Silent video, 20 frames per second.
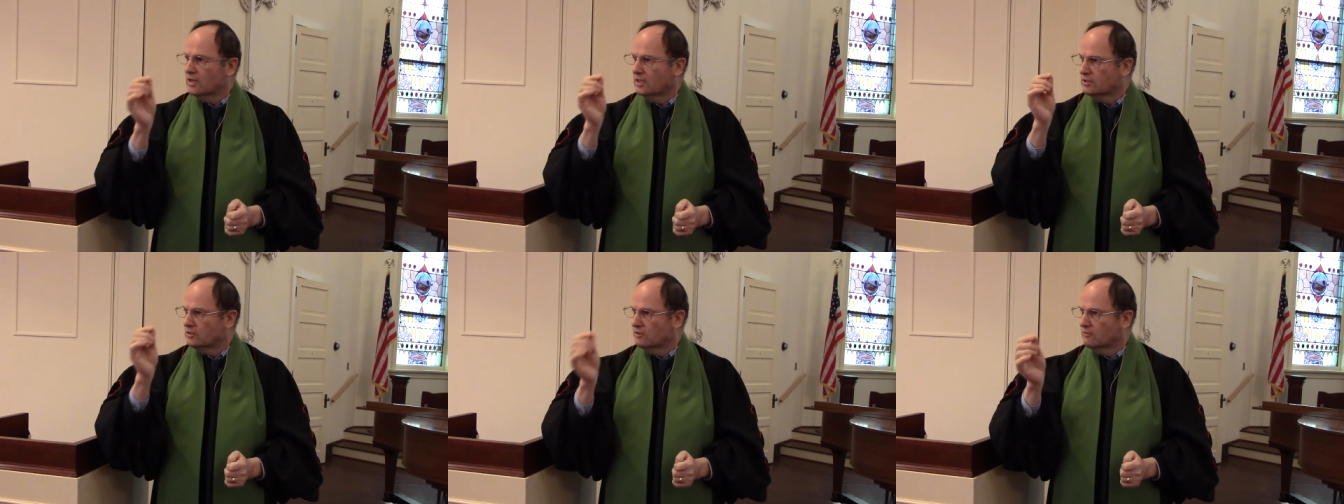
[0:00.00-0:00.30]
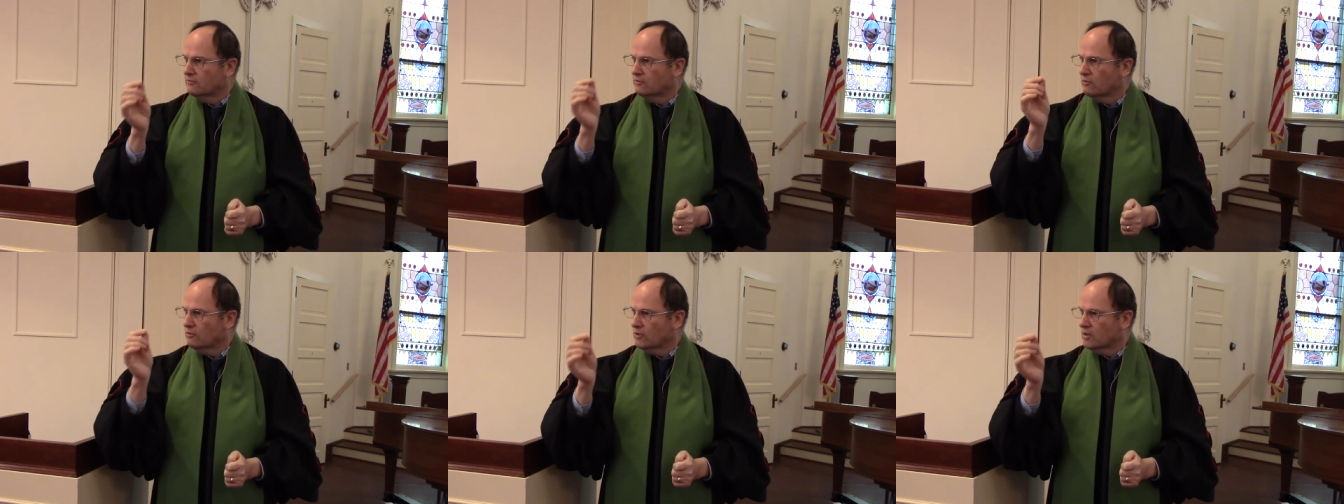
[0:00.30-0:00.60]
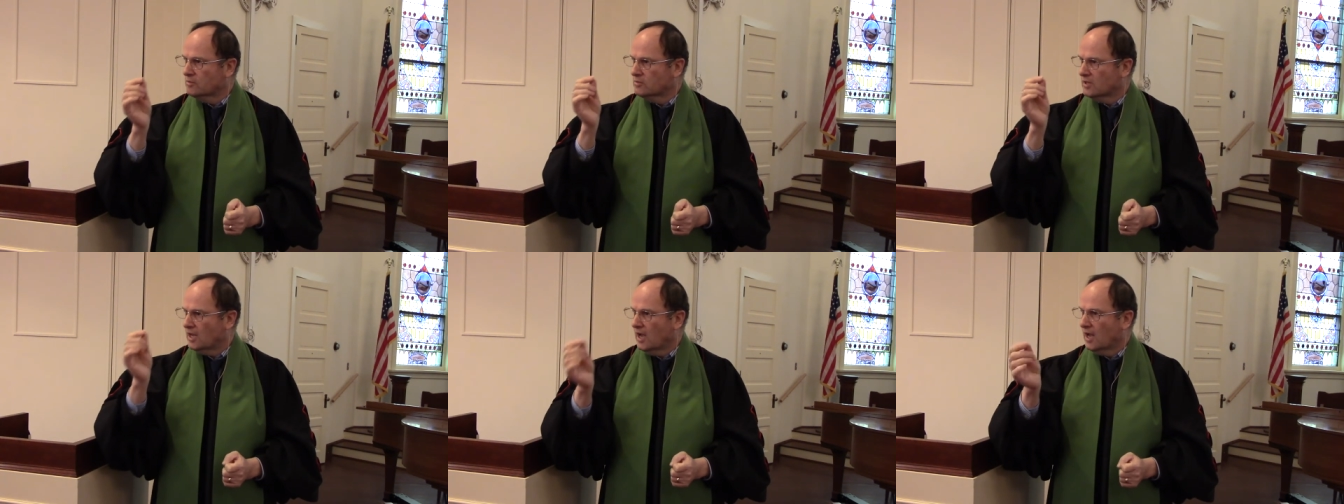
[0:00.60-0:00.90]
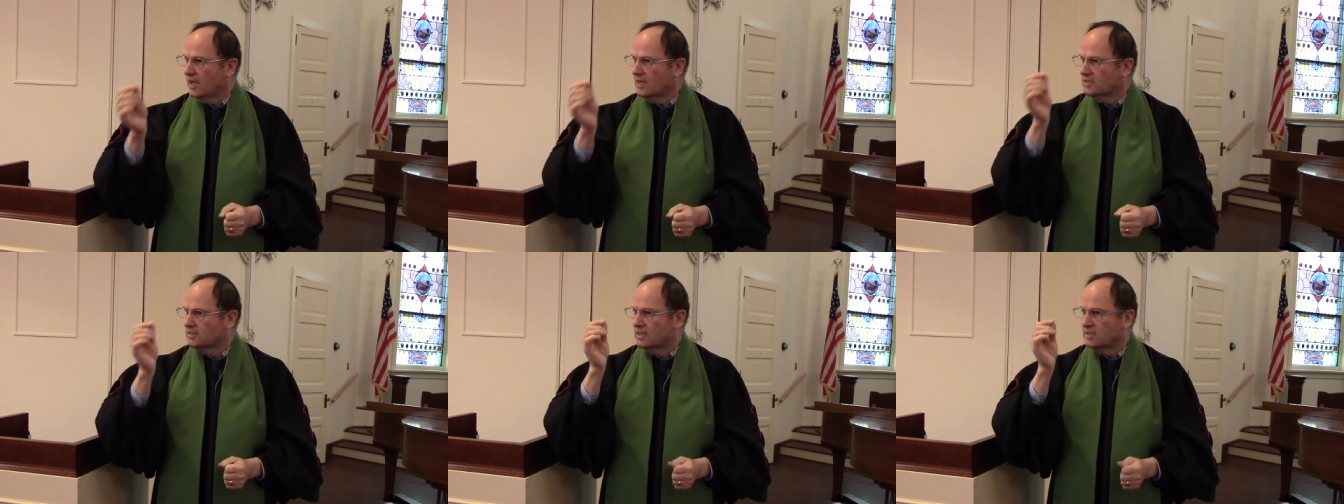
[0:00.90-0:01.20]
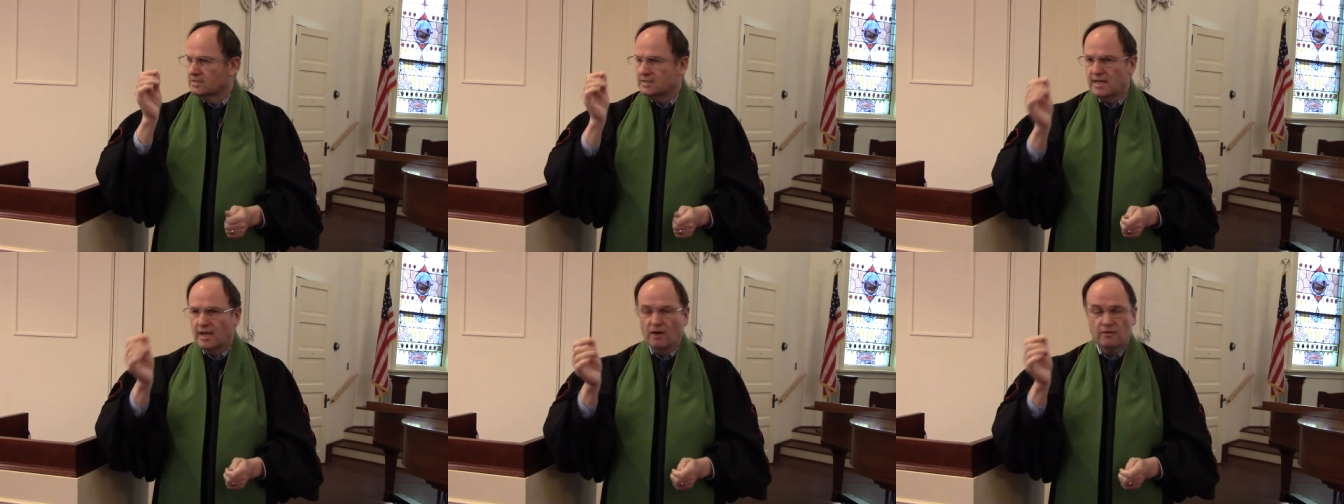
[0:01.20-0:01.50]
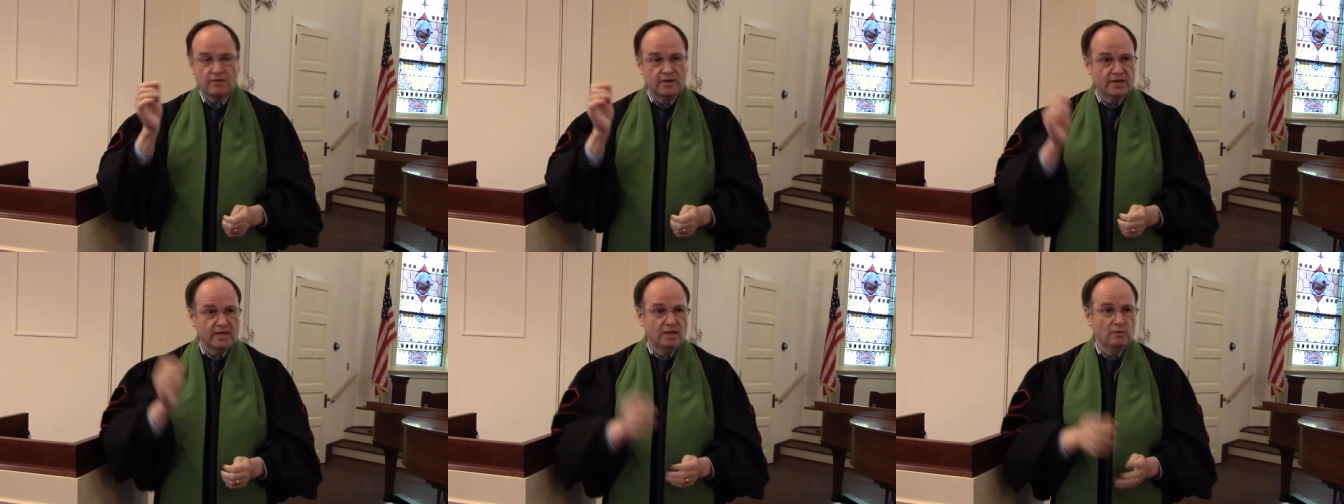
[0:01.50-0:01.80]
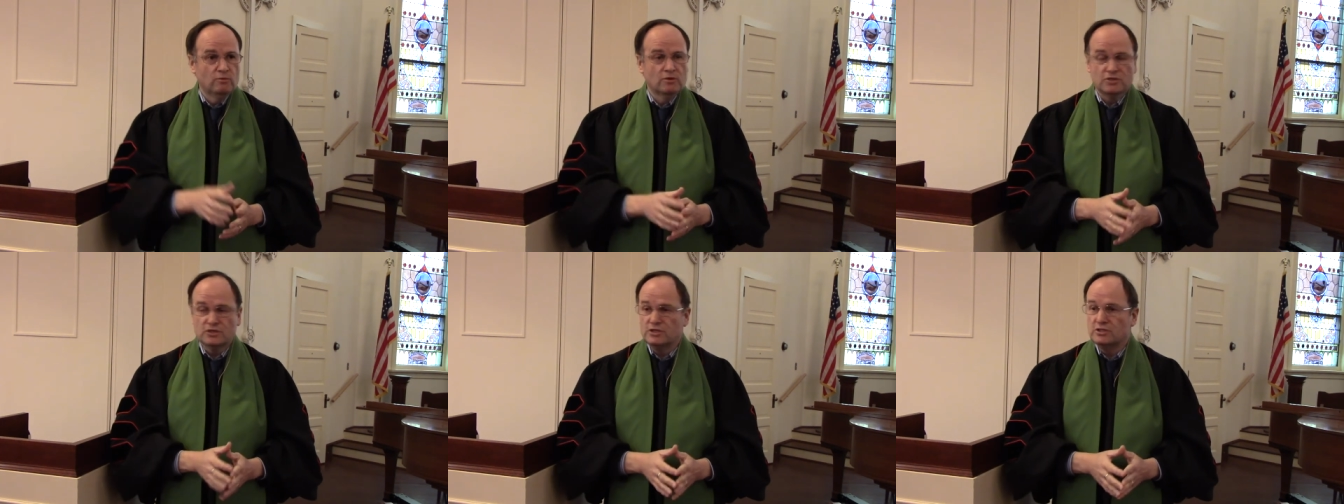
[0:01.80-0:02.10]
into Fulghum's eyes and tell that he
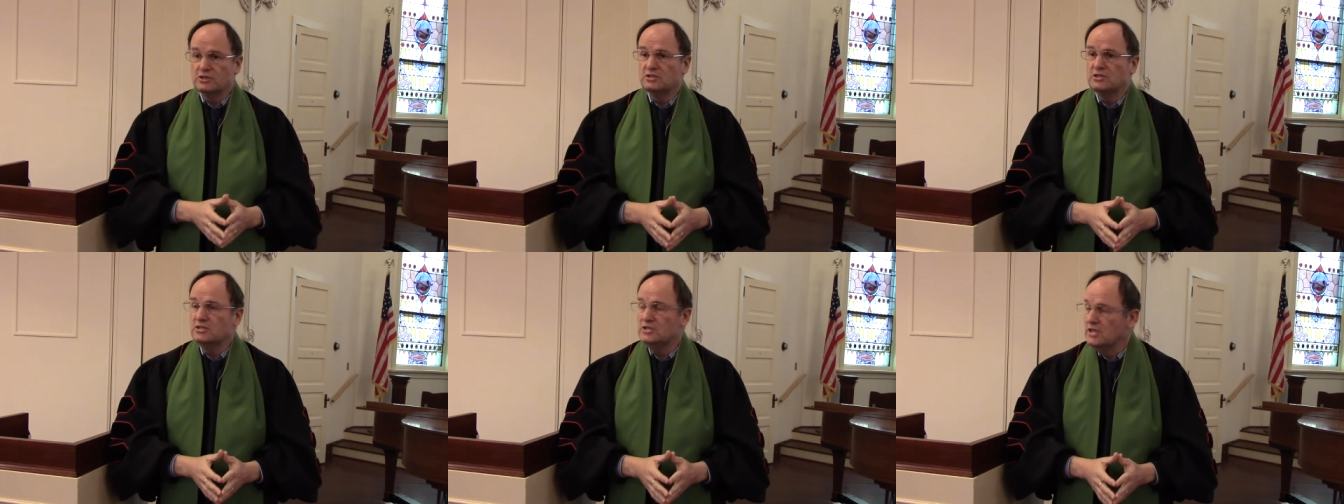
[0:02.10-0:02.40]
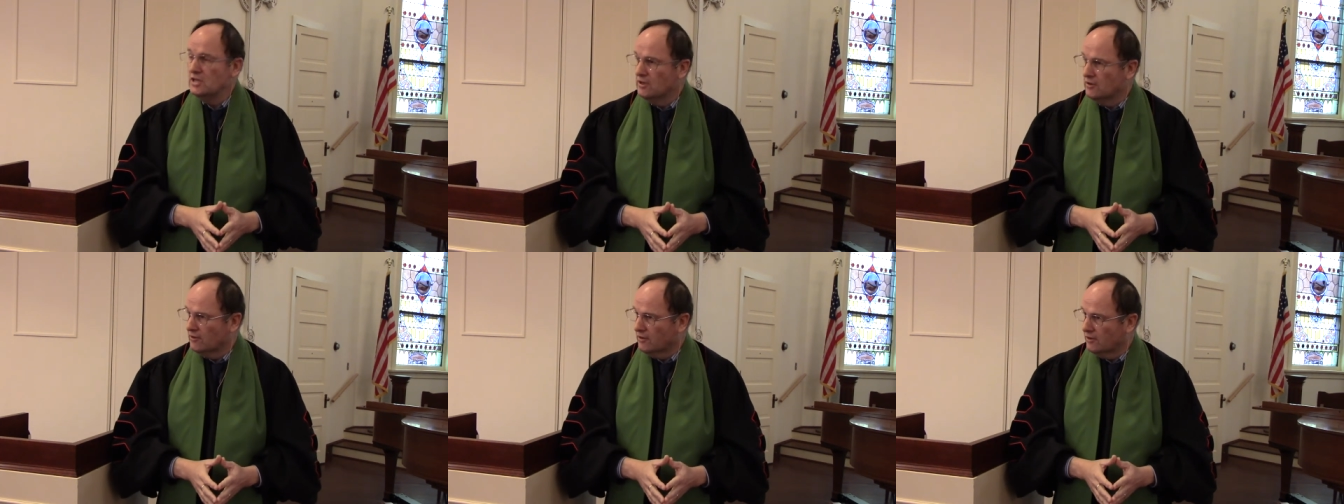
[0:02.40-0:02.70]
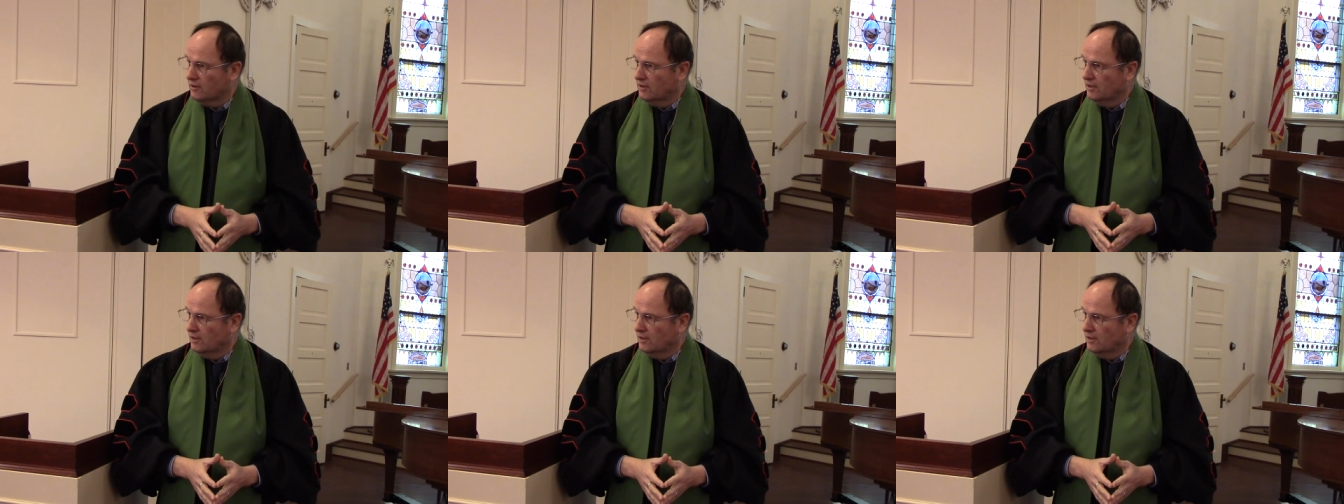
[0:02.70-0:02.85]
was sincere